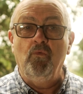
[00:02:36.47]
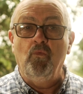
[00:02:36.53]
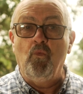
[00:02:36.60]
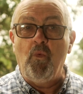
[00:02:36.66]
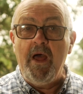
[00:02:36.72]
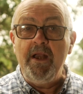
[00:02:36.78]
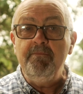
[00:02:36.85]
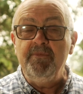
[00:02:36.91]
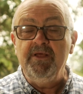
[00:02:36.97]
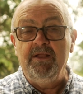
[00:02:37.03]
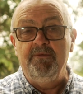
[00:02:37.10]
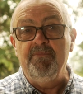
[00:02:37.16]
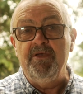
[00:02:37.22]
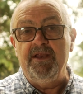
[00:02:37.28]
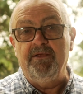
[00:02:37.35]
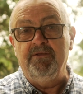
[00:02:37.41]

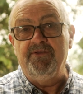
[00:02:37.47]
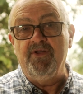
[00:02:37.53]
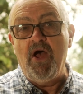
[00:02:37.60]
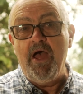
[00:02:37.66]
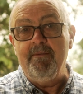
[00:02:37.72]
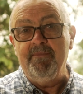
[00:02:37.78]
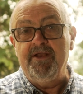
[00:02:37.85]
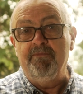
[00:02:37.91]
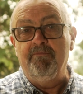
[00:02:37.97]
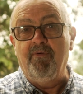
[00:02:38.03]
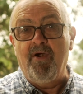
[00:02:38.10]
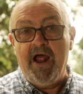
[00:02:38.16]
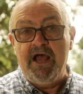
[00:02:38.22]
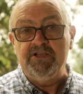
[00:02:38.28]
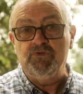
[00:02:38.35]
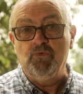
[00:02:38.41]
1mm diameter
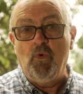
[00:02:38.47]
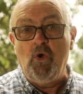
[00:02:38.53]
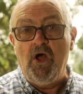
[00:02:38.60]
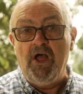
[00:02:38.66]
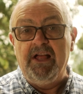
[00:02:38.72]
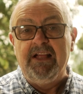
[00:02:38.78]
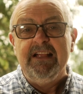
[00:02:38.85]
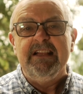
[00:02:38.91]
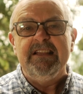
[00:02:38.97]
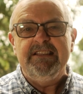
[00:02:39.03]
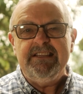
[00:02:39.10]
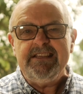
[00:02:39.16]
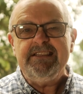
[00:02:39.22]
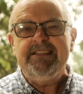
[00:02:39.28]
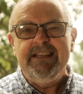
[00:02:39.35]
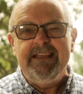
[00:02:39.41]
brass wire,
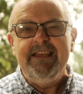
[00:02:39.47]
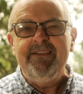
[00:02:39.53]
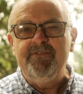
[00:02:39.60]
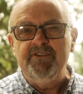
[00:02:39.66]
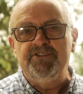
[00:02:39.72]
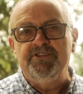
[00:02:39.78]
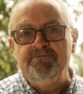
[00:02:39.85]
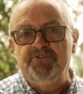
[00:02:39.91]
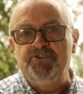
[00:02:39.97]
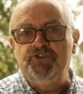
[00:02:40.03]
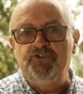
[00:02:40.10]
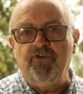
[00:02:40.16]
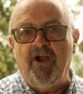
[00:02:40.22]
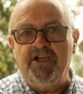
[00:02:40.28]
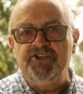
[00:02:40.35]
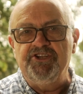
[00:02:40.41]
just to give it some
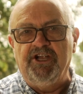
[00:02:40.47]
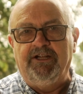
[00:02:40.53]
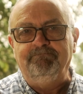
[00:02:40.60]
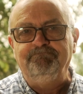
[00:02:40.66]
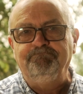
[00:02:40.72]
structure.